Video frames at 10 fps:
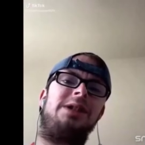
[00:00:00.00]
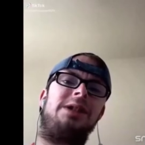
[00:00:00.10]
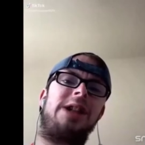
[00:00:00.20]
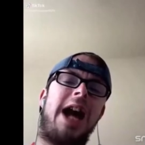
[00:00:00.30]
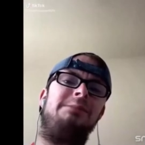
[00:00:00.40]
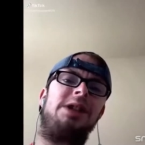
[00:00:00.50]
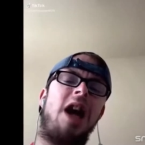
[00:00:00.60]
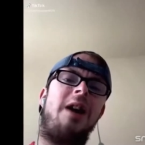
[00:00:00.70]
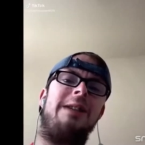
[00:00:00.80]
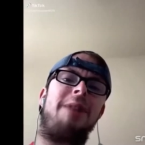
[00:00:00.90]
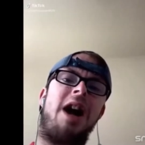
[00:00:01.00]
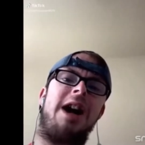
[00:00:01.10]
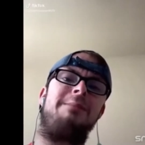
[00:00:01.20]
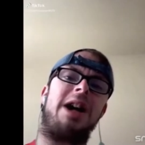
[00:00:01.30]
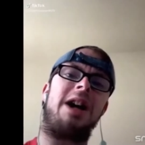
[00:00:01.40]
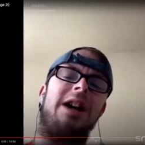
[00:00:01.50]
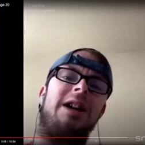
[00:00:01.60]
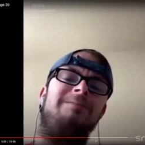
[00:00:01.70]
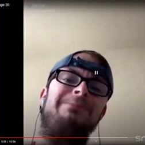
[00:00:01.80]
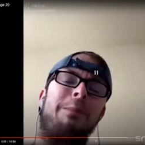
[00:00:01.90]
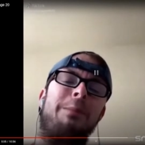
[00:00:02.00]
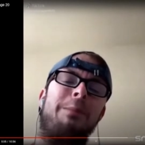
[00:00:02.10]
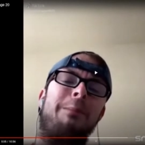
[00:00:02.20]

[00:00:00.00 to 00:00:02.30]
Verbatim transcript: Oh my god. i would have had a heart attack.